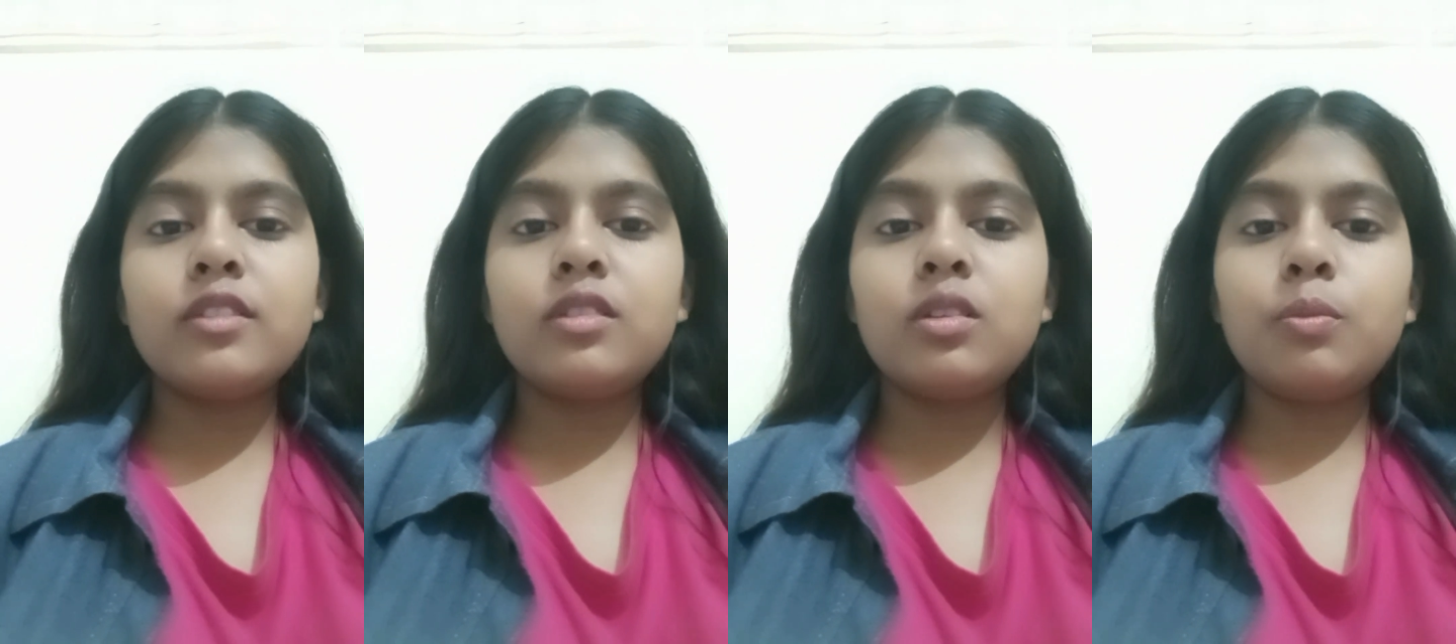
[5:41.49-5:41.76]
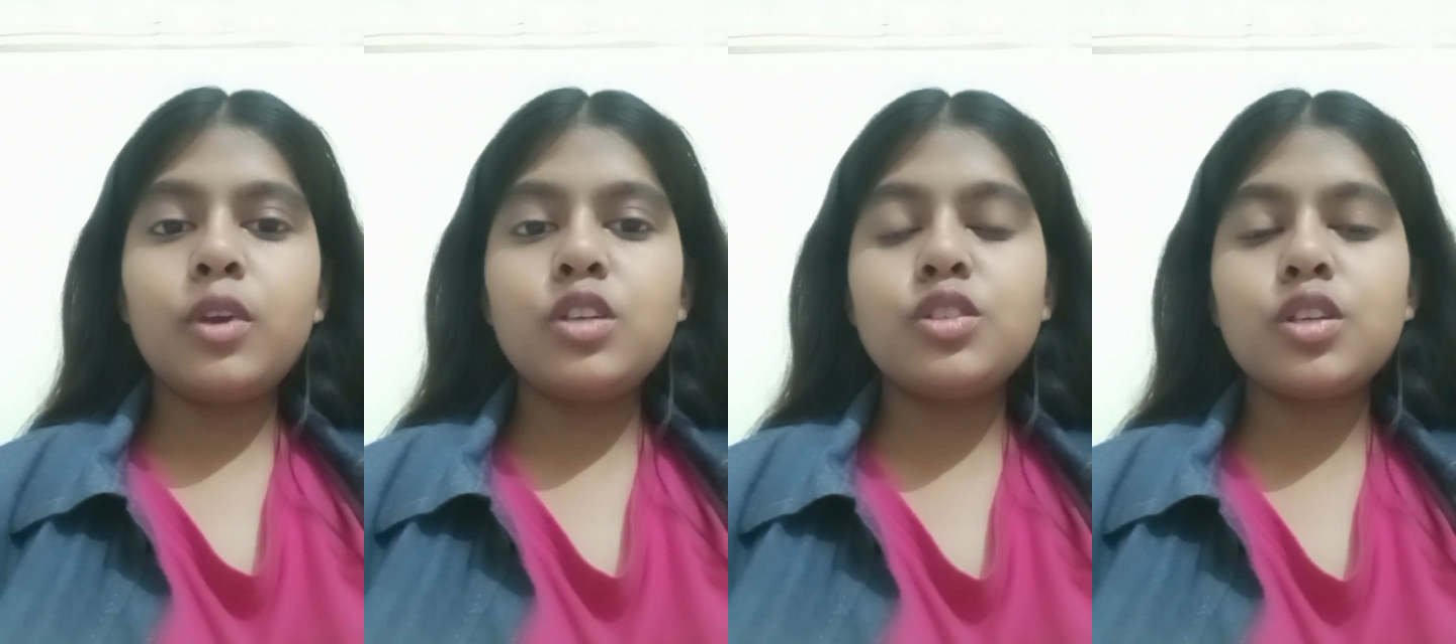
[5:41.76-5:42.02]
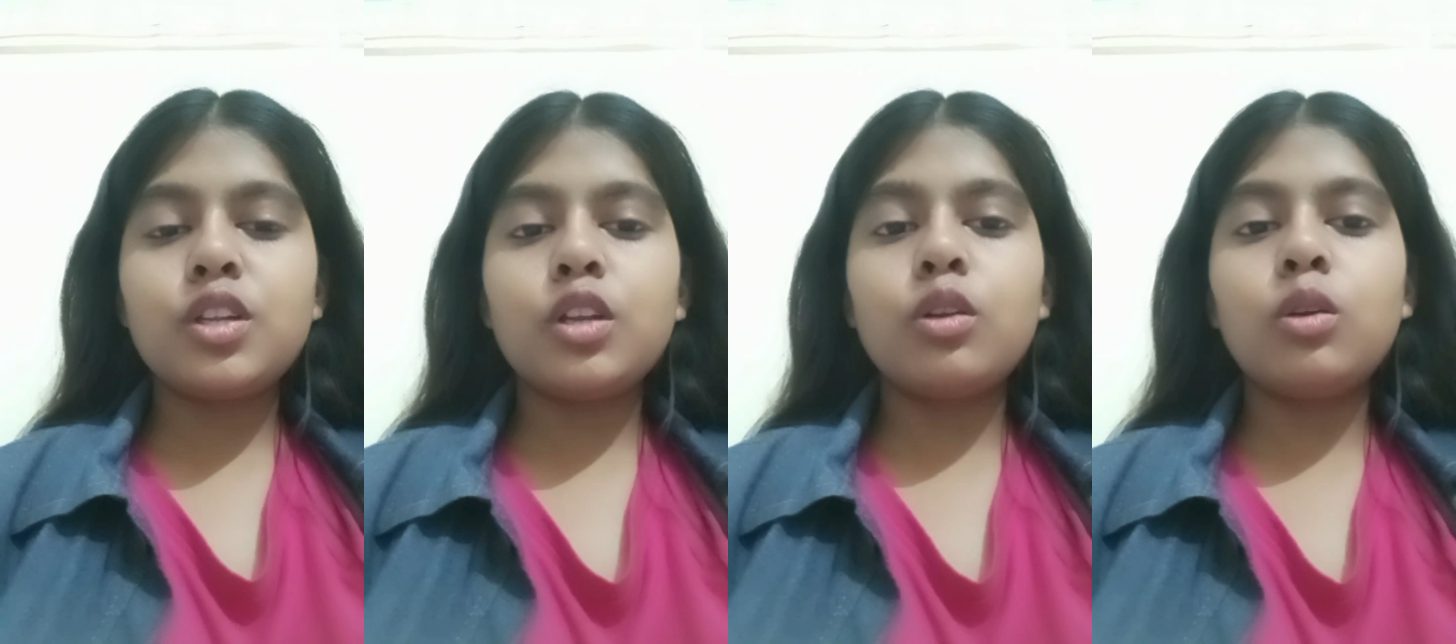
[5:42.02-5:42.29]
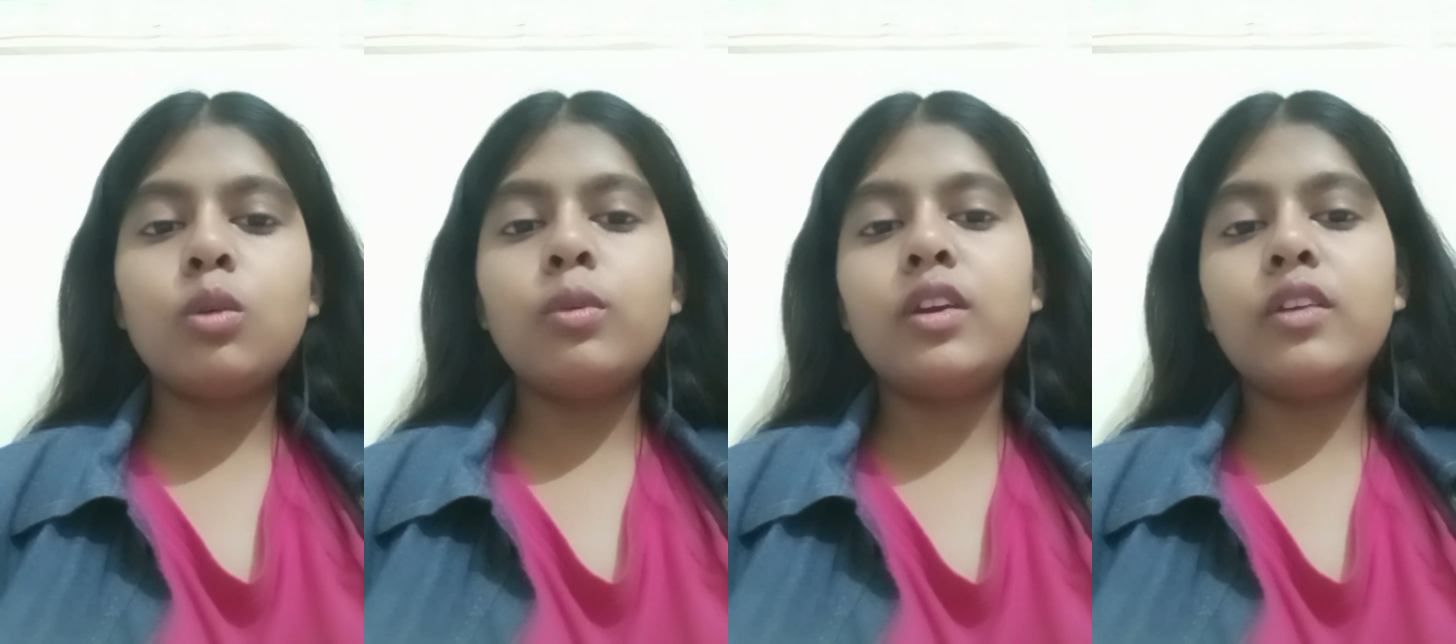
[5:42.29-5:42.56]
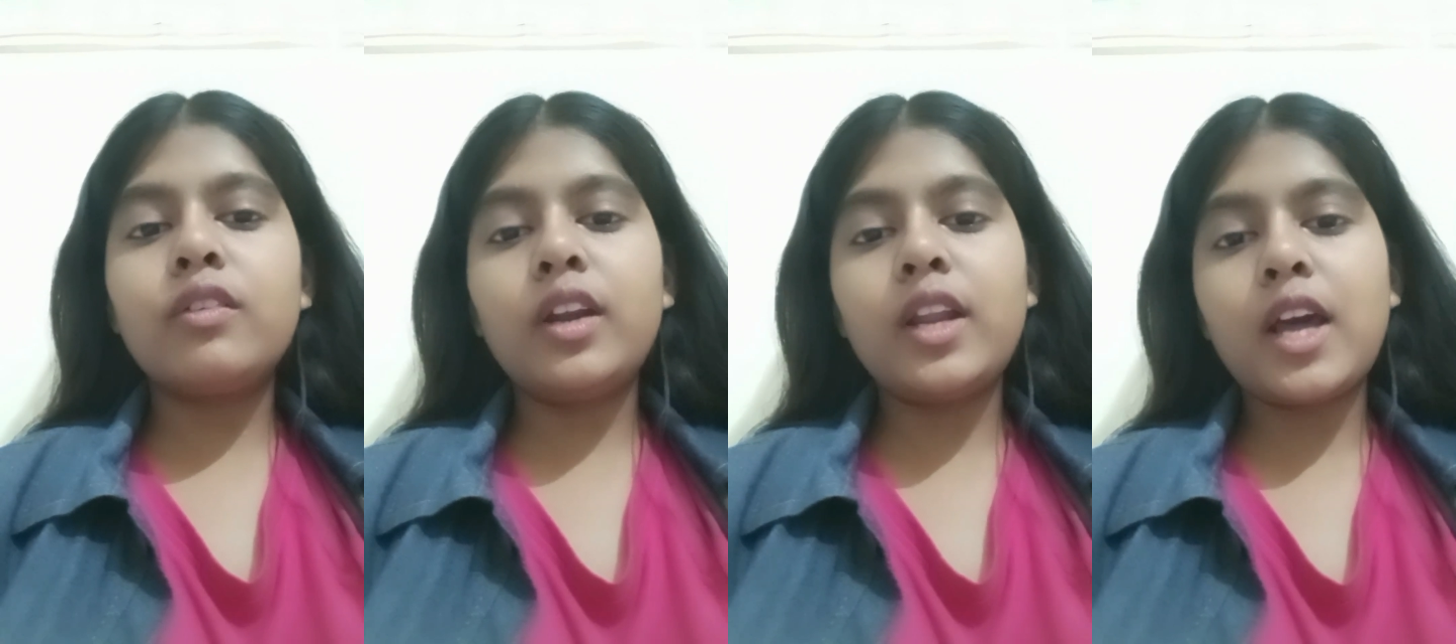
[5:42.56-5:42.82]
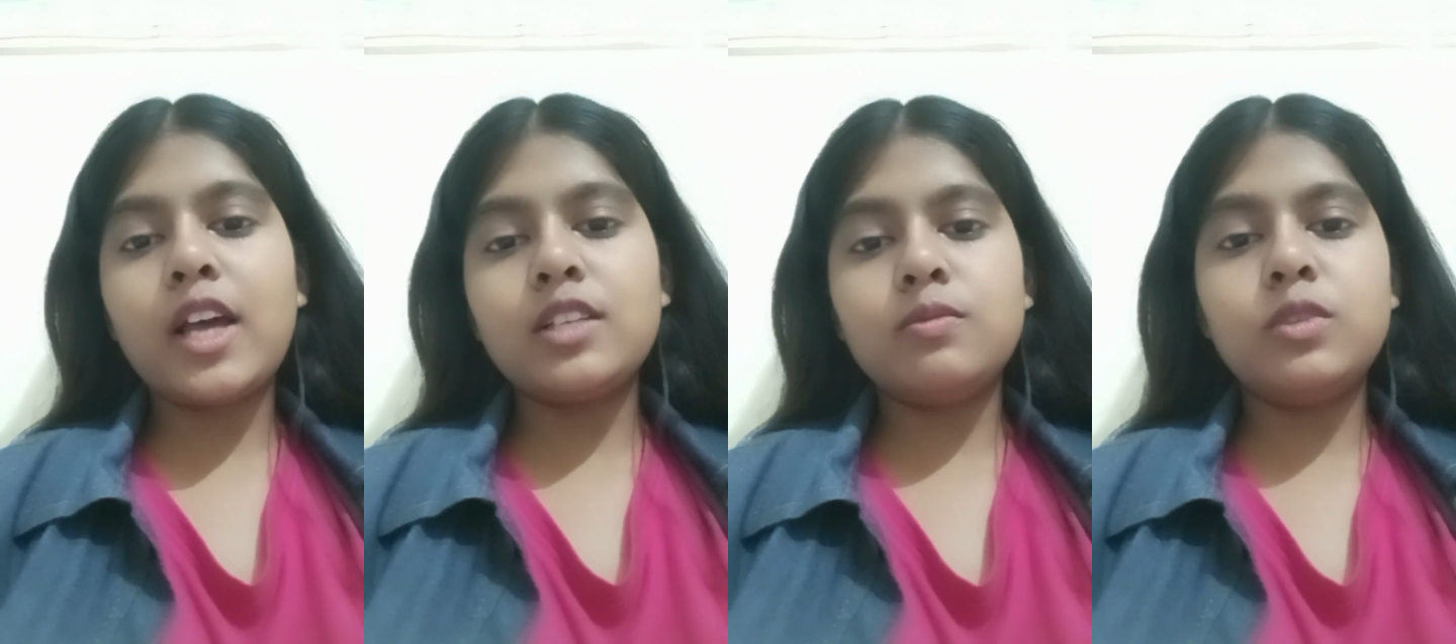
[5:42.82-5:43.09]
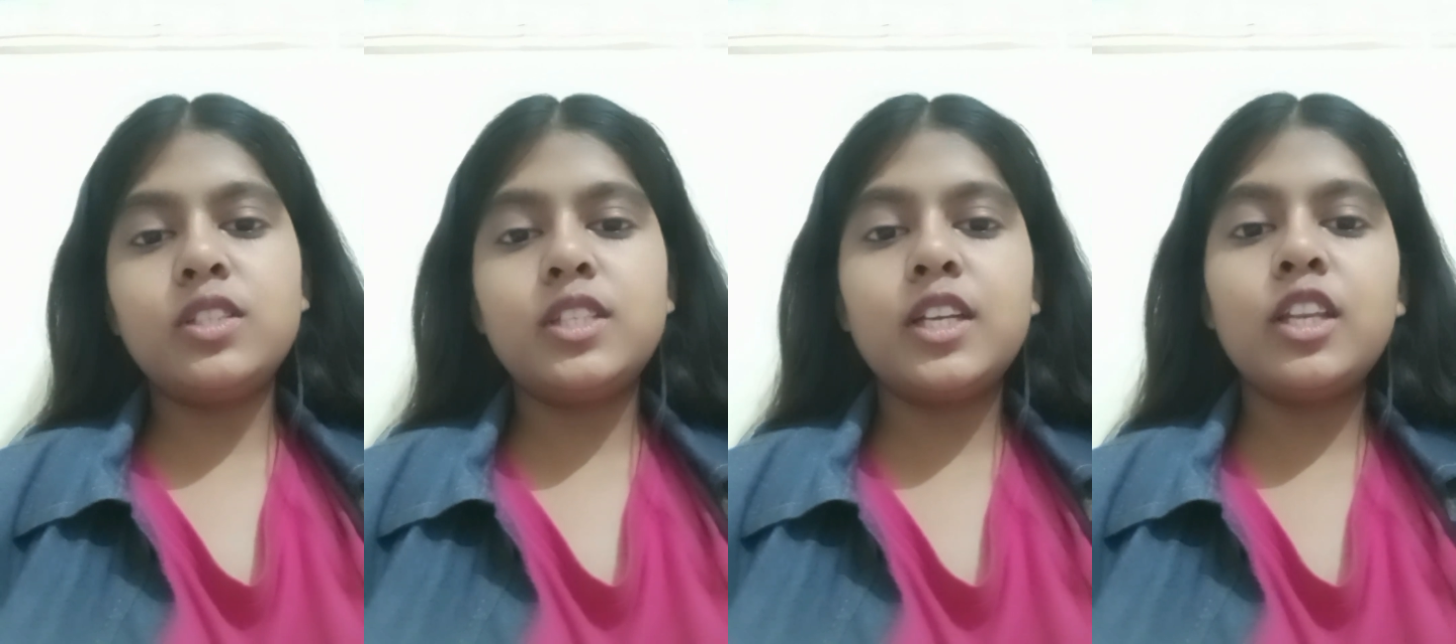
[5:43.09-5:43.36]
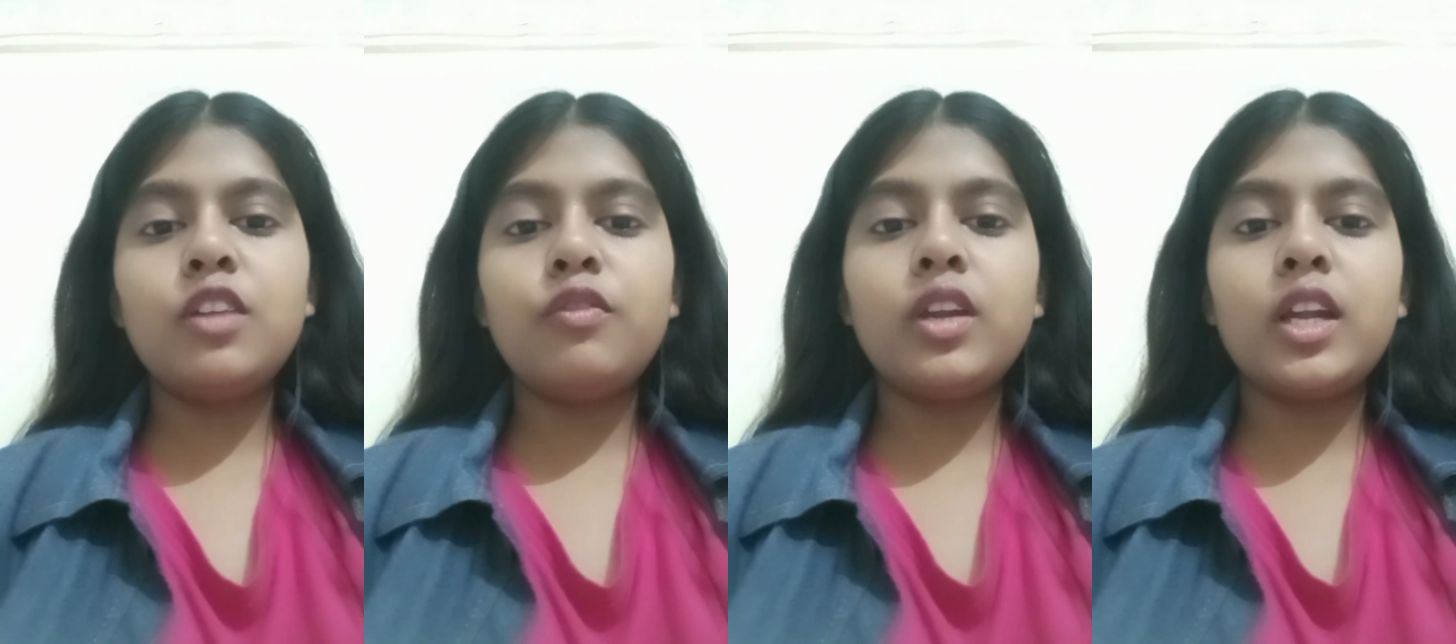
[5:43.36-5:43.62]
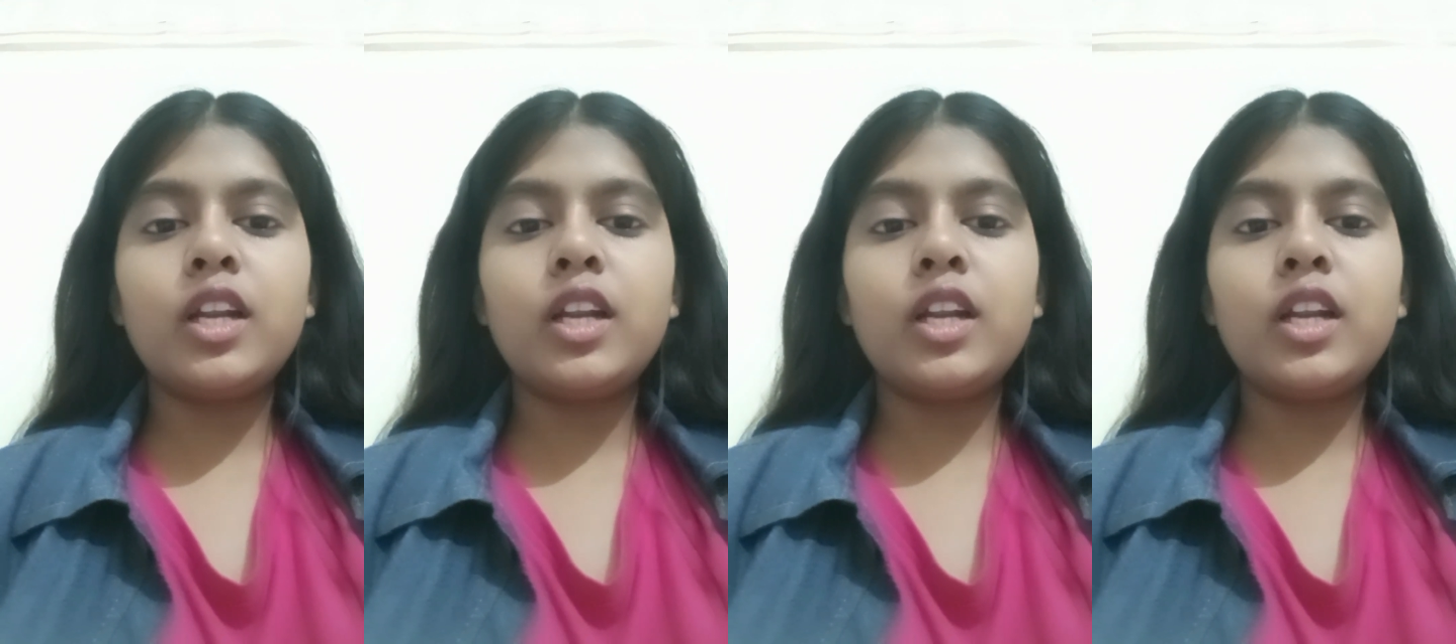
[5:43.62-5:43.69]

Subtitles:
and its participation in global trade has